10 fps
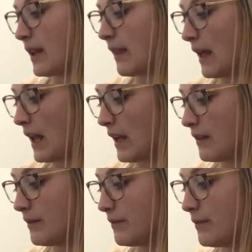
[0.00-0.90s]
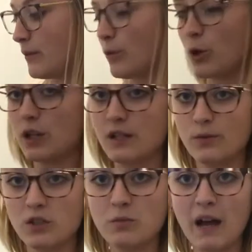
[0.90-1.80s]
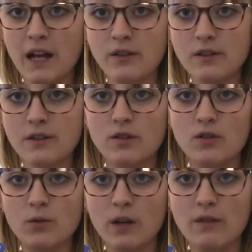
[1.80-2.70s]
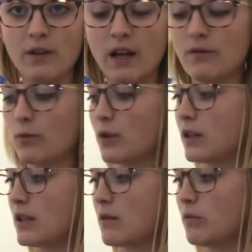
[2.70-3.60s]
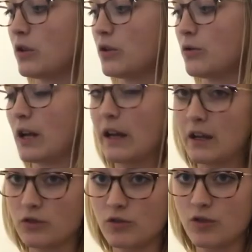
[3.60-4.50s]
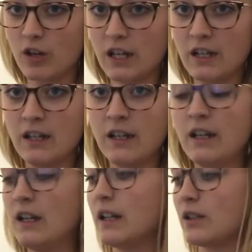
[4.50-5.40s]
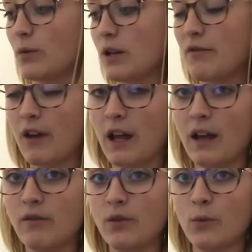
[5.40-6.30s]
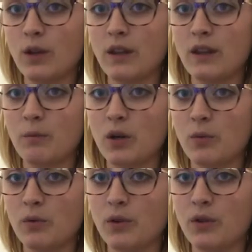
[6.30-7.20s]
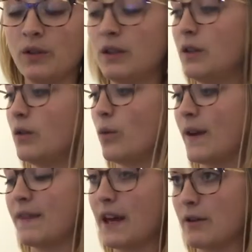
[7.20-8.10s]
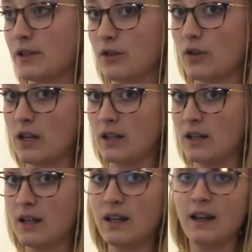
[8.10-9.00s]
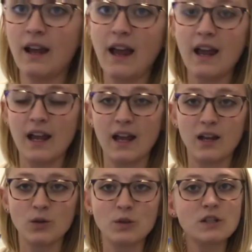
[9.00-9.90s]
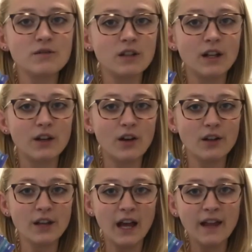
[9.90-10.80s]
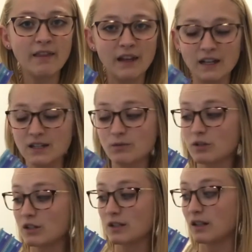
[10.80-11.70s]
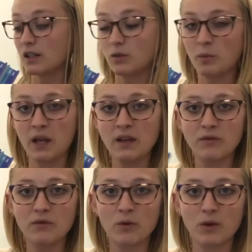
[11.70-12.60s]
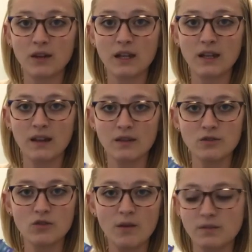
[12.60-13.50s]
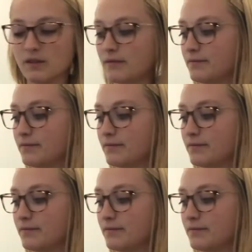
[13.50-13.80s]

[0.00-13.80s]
Then we're going to switch paddles, do 25 with the blue 800 grit, 25 with the purple 1000 grit. And once you've done all that, then it switches a little bit for the leather straps.